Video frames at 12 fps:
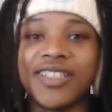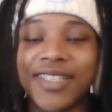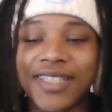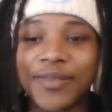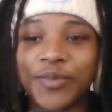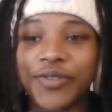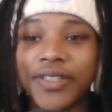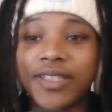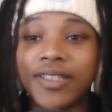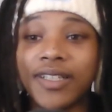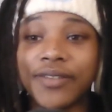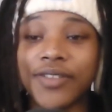This movie
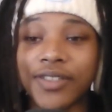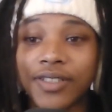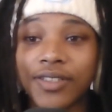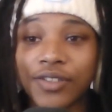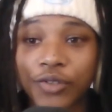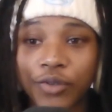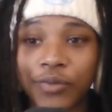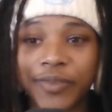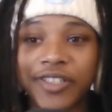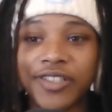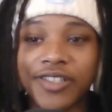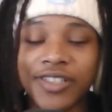can give us so
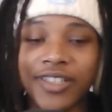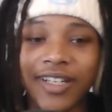much.